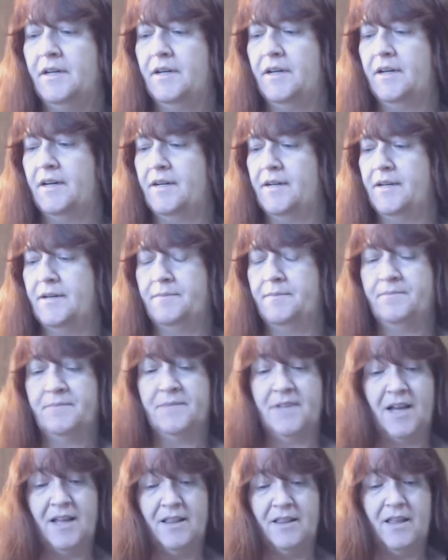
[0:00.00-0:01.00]
Um,
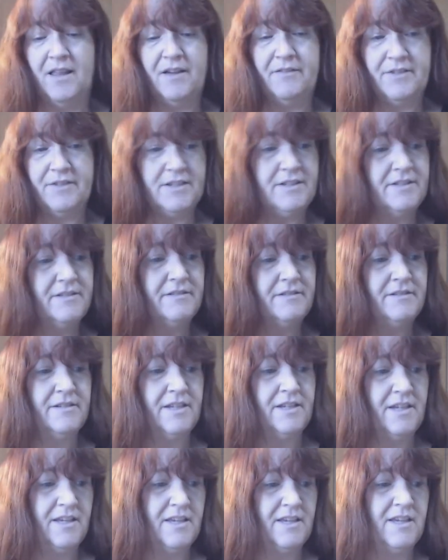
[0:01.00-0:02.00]
I love it. it.